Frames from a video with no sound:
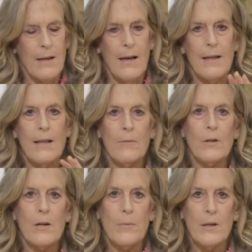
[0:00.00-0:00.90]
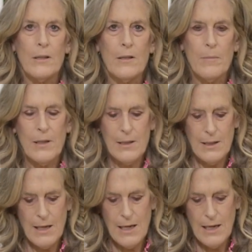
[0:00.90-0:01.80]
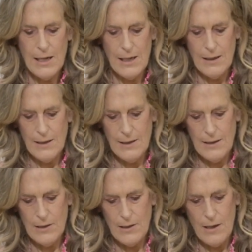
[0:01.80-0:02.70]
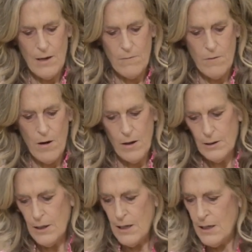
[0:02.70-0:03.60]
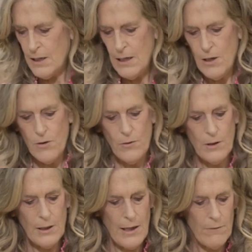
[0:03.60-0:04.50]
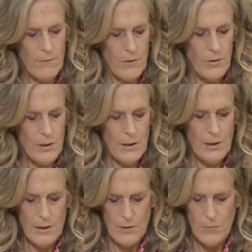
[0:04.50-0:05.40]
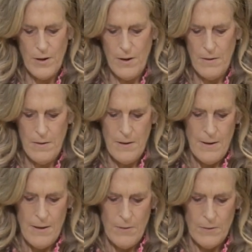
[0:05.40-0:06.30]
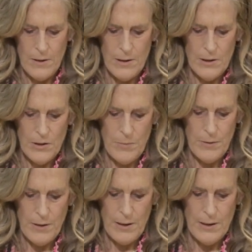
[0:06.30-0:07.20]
And then we're going to put a little bit of tahini. This is raw tahini. You can get roasted as well. We're going to just put a